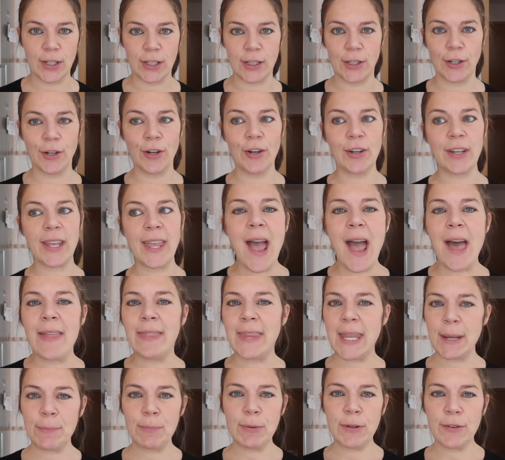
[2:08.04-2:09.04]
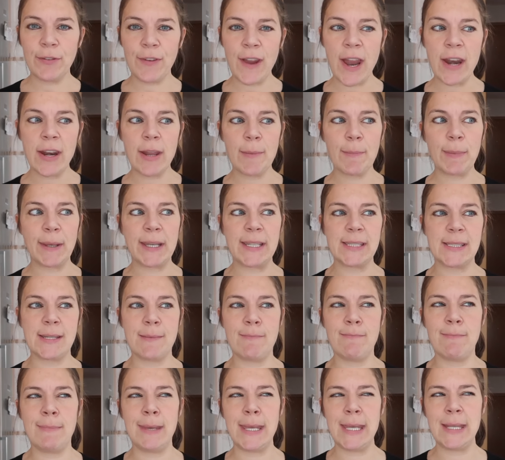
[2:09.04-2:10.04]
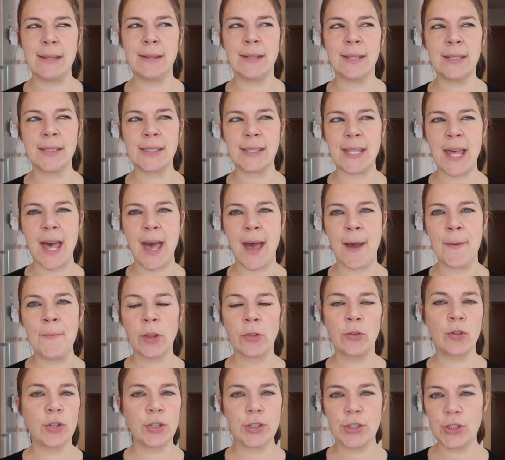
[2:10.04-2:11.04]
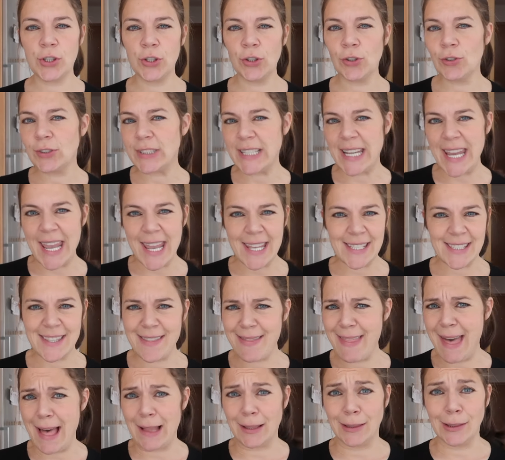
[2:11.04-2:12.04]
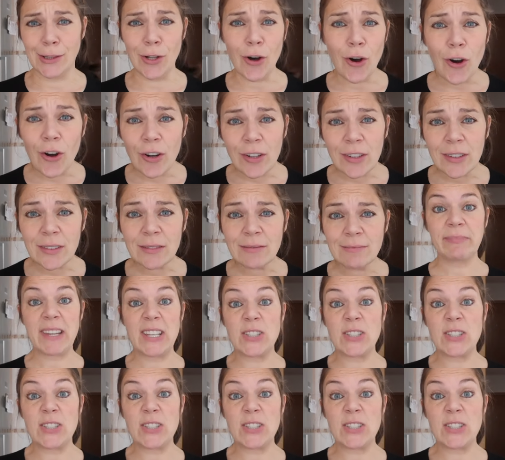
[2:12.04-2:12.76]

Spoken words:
o'clock, and they prefer it because it means that their school day isn't that long.